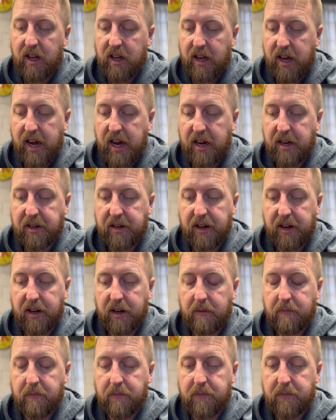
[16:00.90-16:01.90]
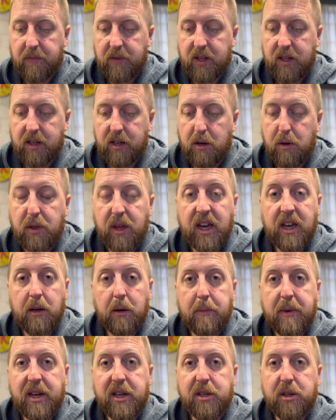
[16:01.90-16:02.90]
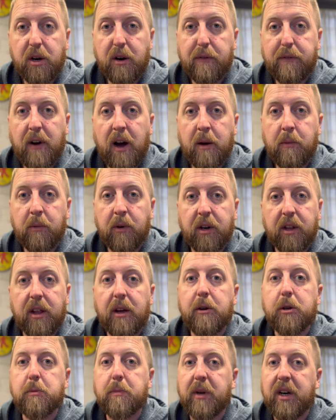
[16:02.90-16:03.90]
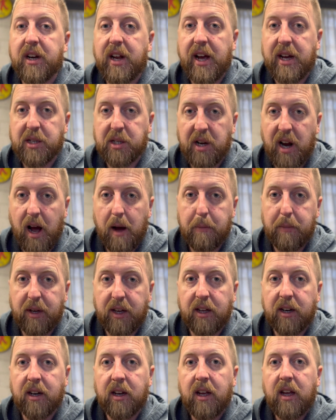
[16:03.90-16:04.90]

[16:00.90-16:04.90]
And you think it'd be easier to find one of those, but it has not been.